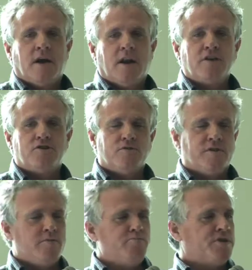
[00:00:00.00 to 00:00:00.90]
Unless you're
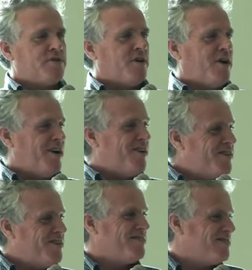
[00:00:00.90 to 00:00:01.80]
an
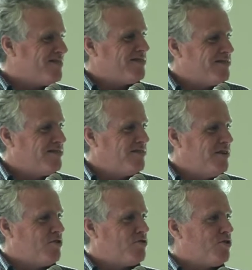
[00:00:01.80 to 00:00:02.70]
imbecile,
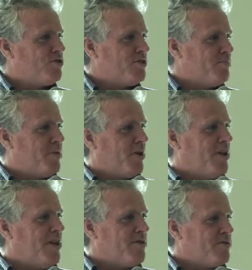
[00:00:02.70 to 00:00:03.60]
you draw some
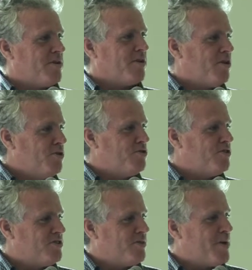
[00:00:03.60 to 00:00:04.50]
political
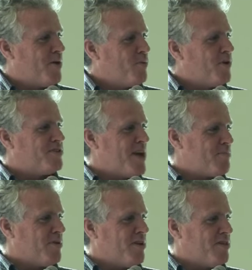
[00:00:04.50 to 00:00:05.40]
conclusions about what's
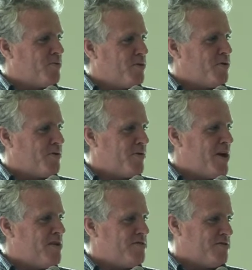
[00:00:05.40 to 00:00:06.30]
happening in the world
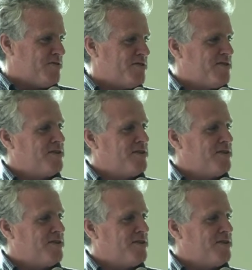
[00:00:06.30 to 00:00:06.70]
around you.